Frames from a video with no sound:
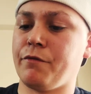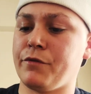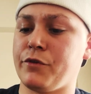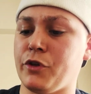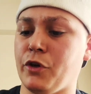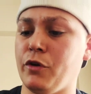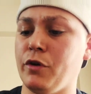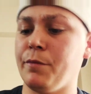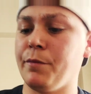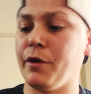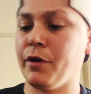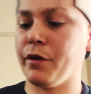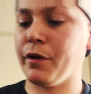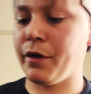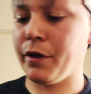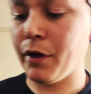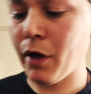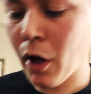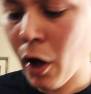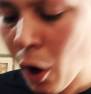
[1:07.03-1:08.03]

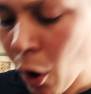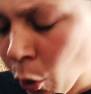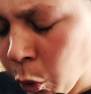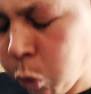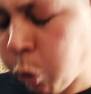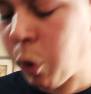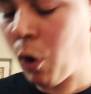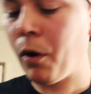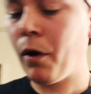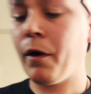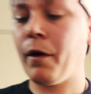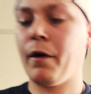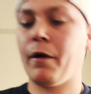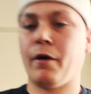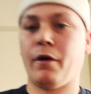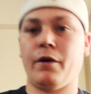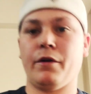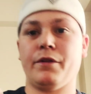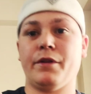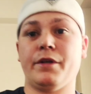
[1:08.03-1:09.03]
tunability
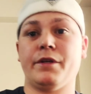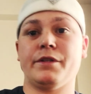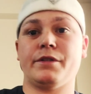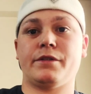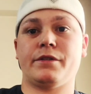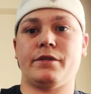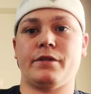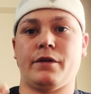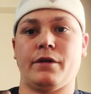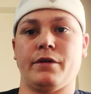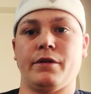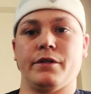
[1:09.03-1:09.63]
on this